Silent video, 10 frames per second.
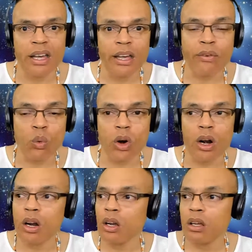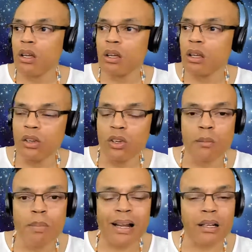If it were, you
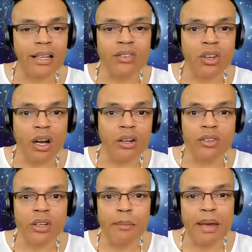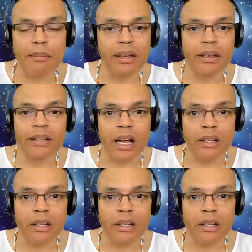can bottle that sucker and make $1 million.